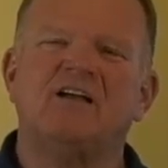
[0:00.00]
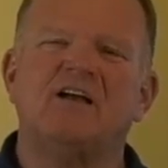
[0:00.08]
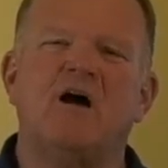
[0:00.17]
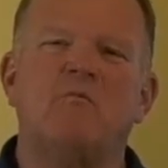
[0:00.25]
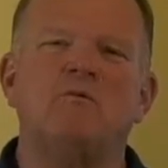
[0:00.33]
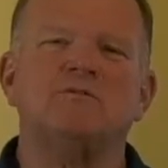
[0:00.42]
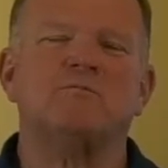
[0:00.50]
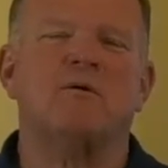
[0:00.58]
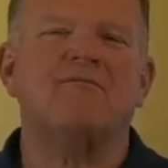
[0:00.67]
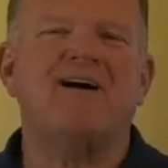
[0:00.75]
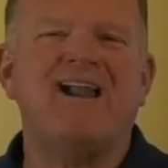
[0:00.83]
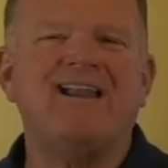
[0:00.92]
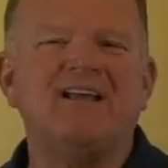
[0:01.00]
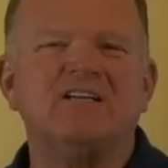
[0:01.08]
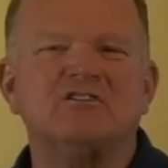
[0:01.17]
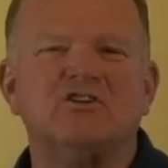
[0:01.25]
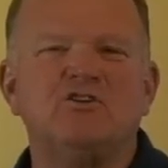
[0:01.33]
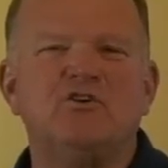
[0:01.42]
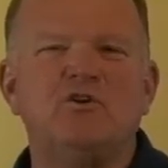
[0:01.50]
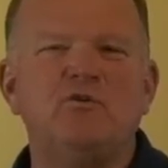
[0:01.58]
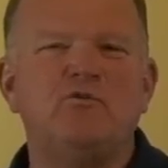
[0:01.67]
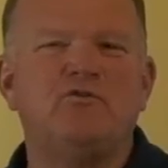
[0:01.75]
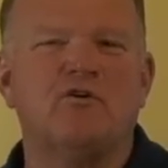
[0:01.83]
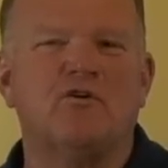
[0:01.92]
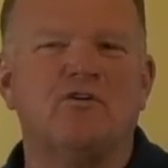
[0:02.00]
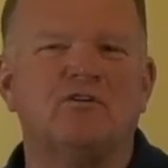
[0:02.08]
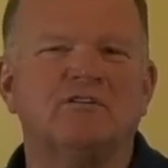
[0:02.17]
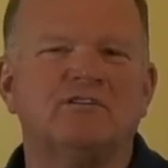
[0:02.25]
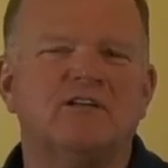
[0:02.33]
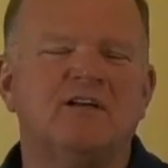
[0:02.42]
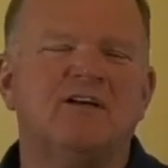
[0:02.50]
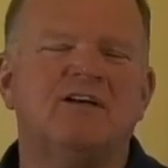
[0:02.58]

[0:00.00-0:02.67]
God was providing us a new church